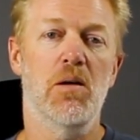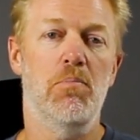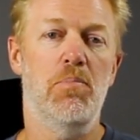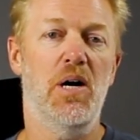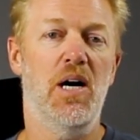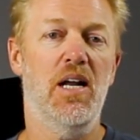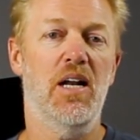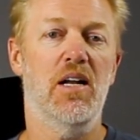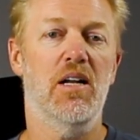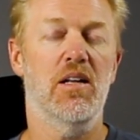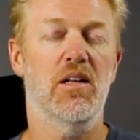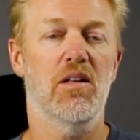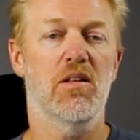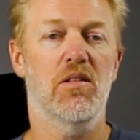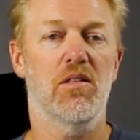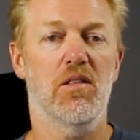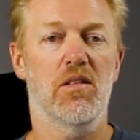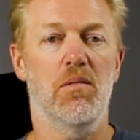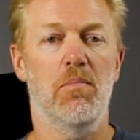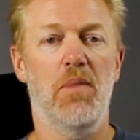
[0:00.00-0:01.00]
But
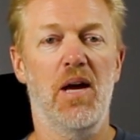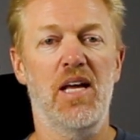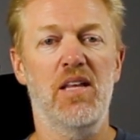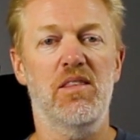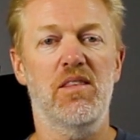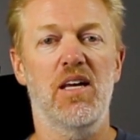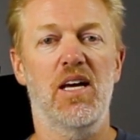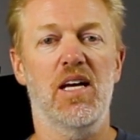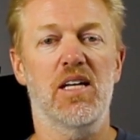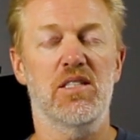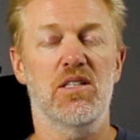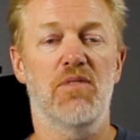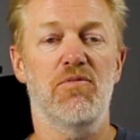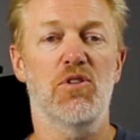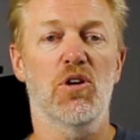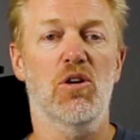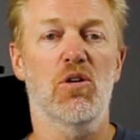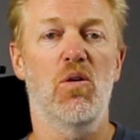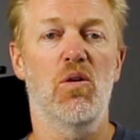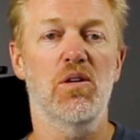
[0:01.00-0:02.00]
the main thing is
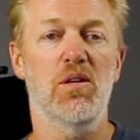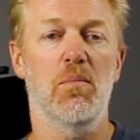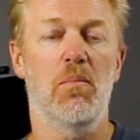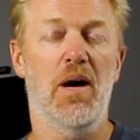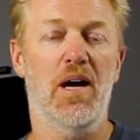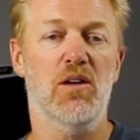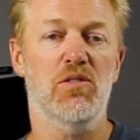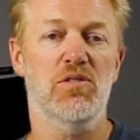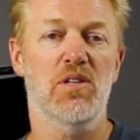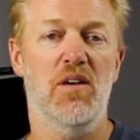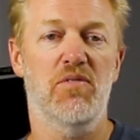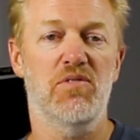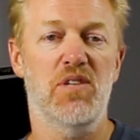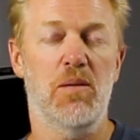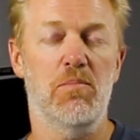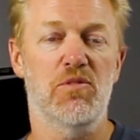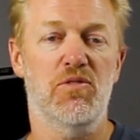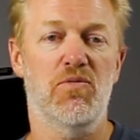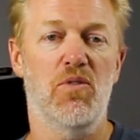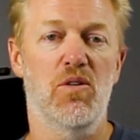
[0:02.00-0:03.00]
if you're going to Microsoft
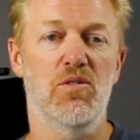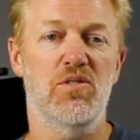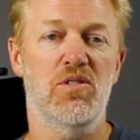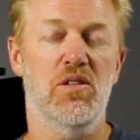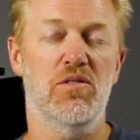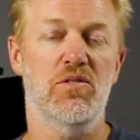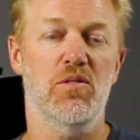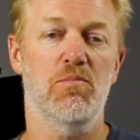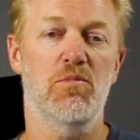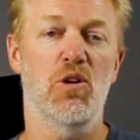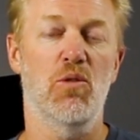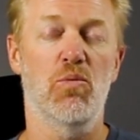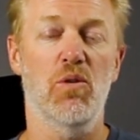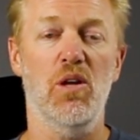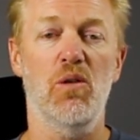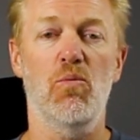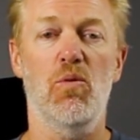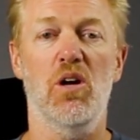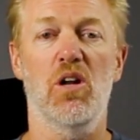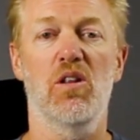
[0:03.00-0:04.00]
Teams Phone system, you
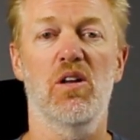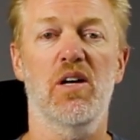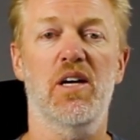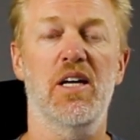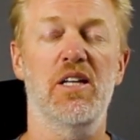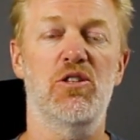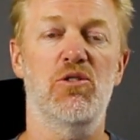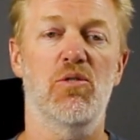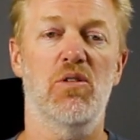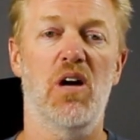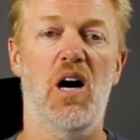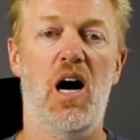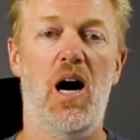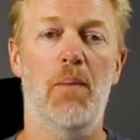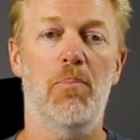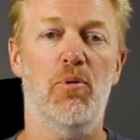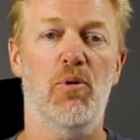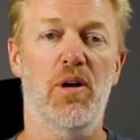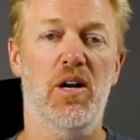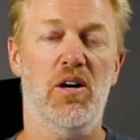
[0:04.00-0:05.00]
really want to look into an
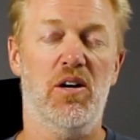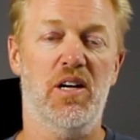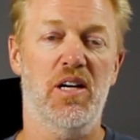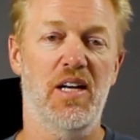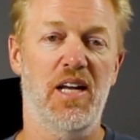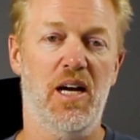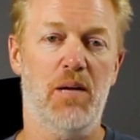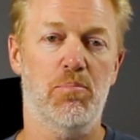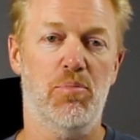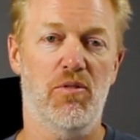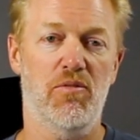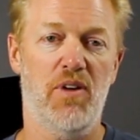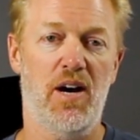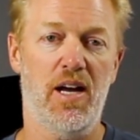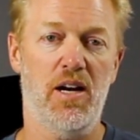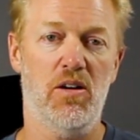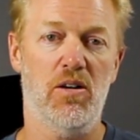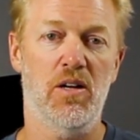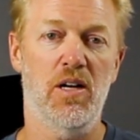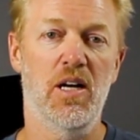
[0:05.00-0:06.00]
Operator Connect
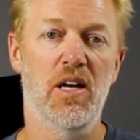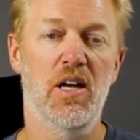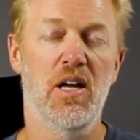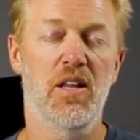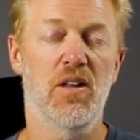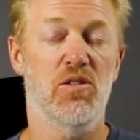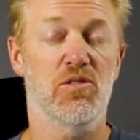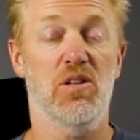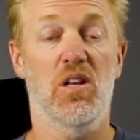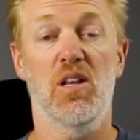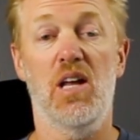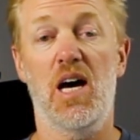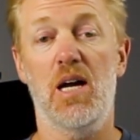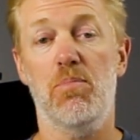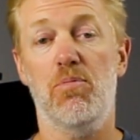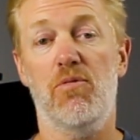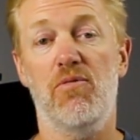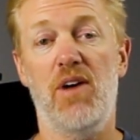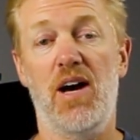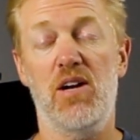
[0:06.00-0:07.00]
provider. There's a lot
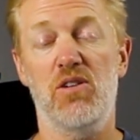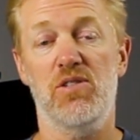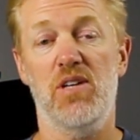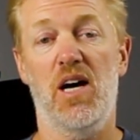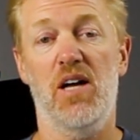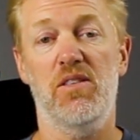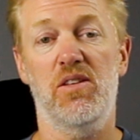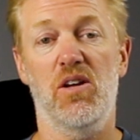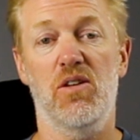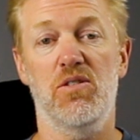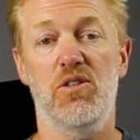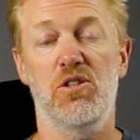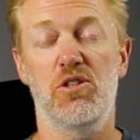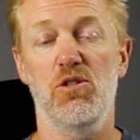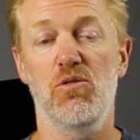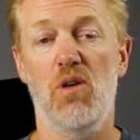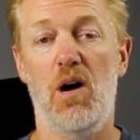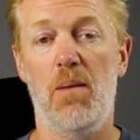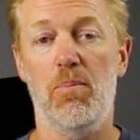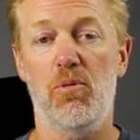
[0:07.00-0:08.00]
of providers out there that
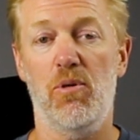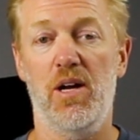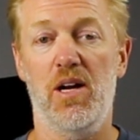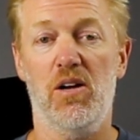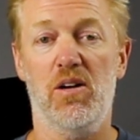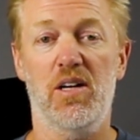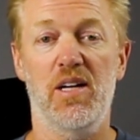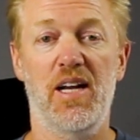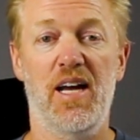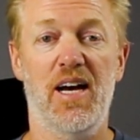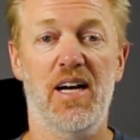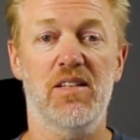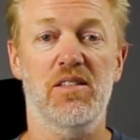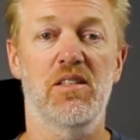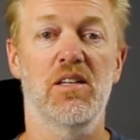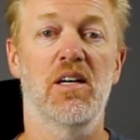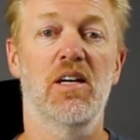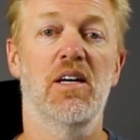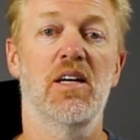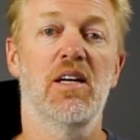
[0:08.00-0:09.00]
do Operator
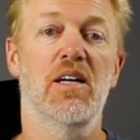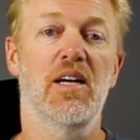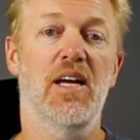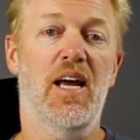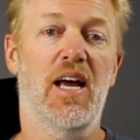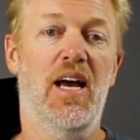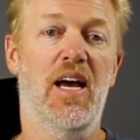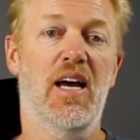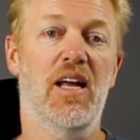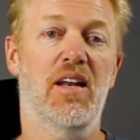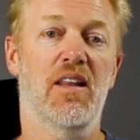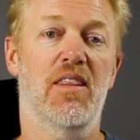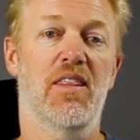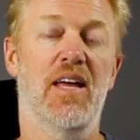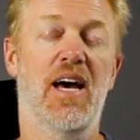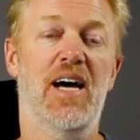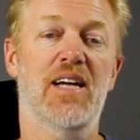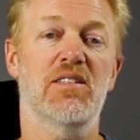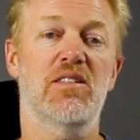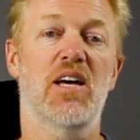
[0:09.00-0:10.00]
Connect, and
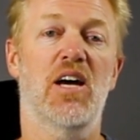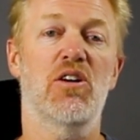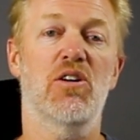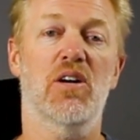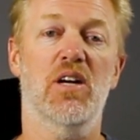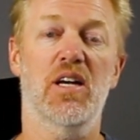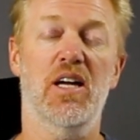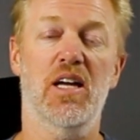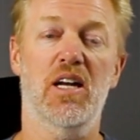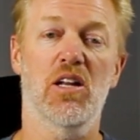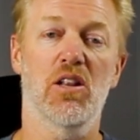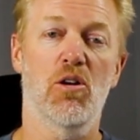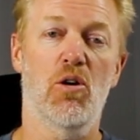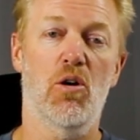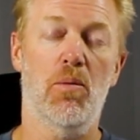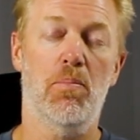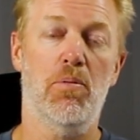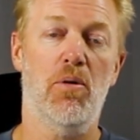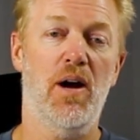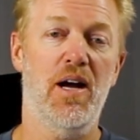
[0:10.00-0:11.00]
that's how you're going to get a
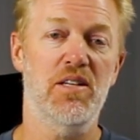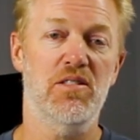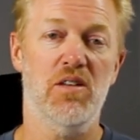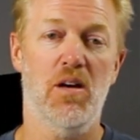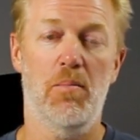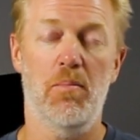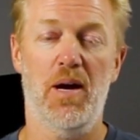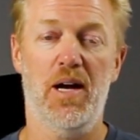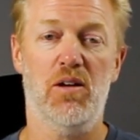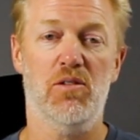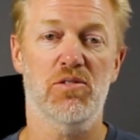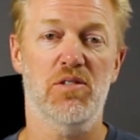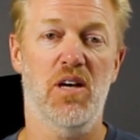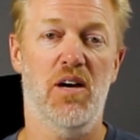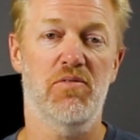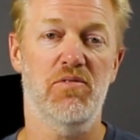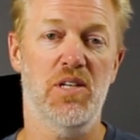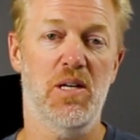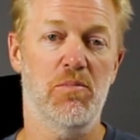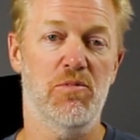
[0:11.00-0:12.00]
lower price on
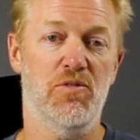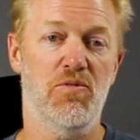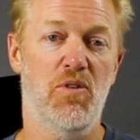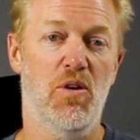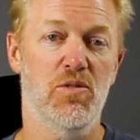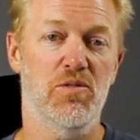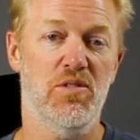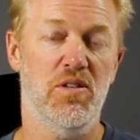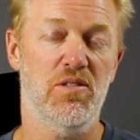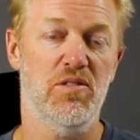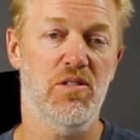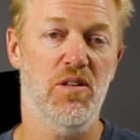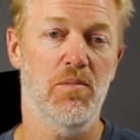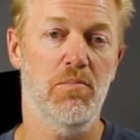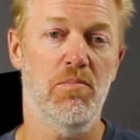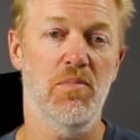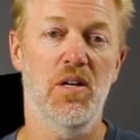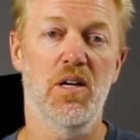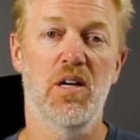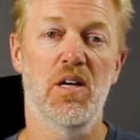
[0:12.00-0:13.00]
Microsoft Teams Phone
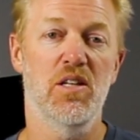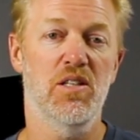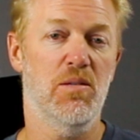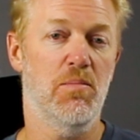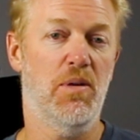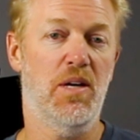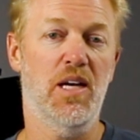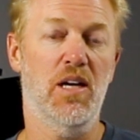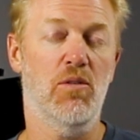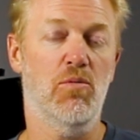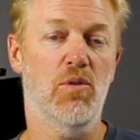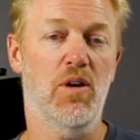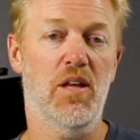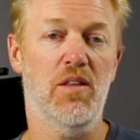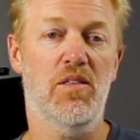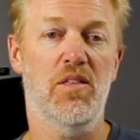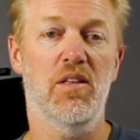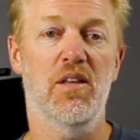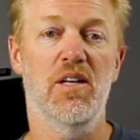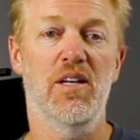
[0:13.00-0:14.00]
system to begin
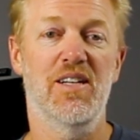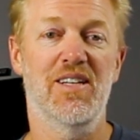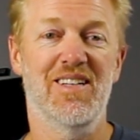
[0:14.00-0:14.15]
with.